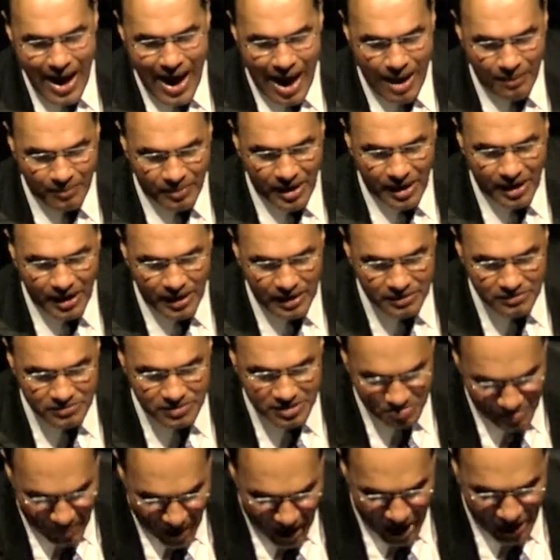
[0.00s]
I'm getting
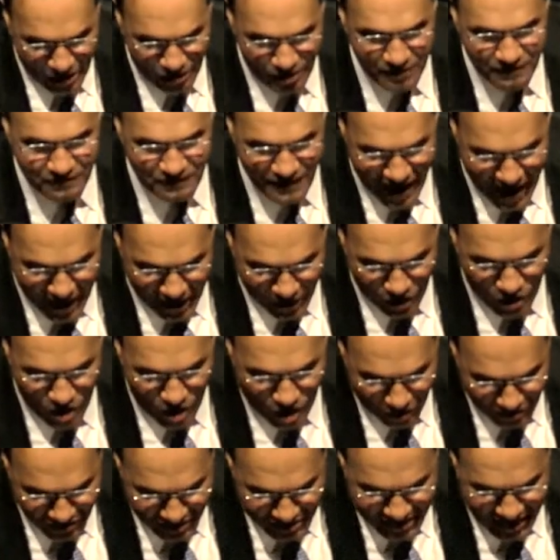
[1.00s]
smarter and fatter
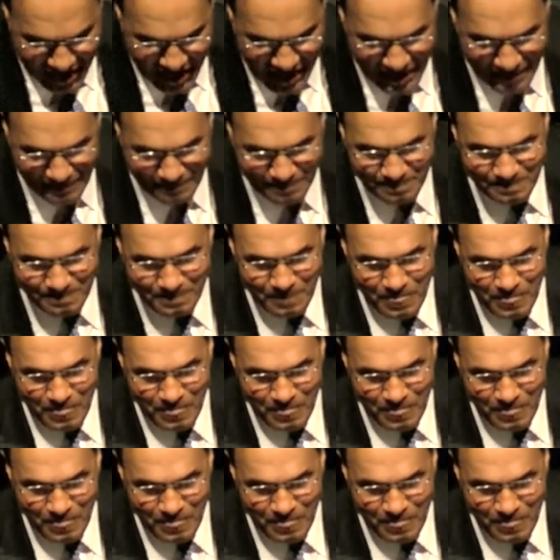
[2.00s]
all the time